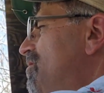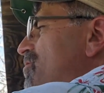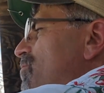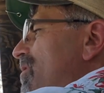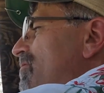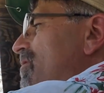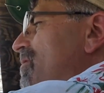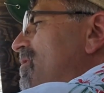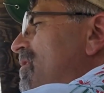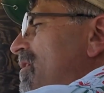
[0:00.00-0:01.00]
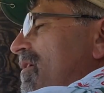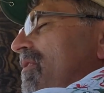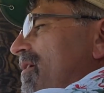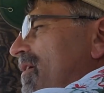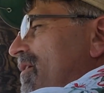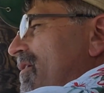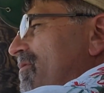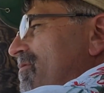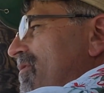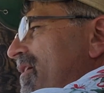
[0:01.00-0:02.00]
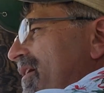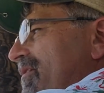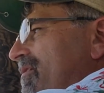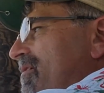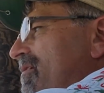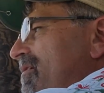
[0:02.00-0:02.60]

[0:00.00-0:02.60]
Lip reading: swivel nut underneath,